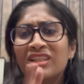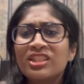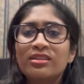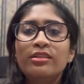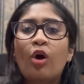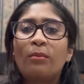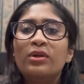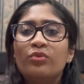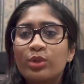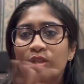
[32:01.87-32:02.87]
This is the
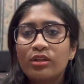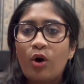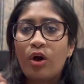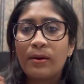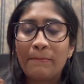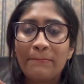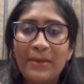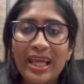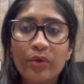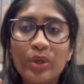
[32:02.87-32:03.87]
normal one, or
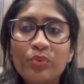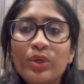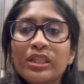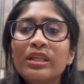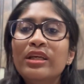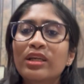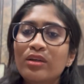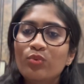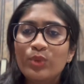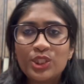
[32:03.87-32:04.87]
penguin one,
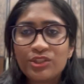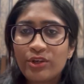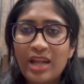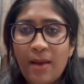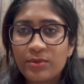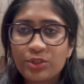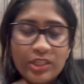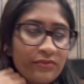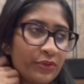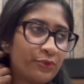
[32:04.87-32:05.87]
which is on
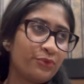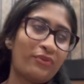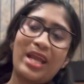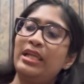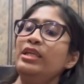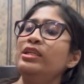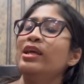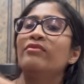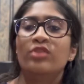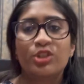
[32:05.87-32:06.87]
Amazon if you find it,
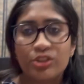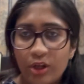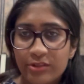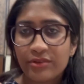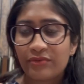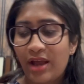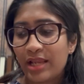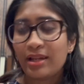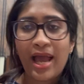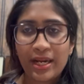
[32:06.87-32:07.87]
which is also
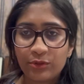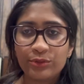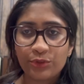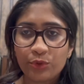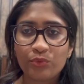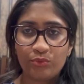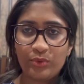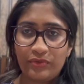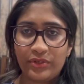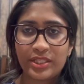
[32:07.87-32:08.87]
fine. I don't know
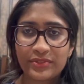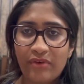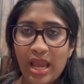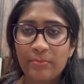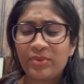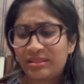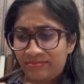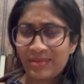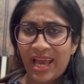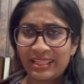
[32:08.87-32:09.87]
if it is fine, but
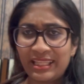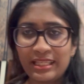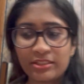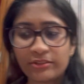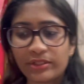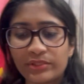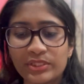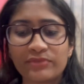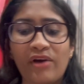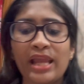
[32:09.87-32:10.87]
I think so, it
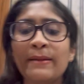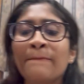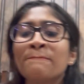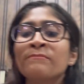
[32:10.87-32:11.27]
is fine.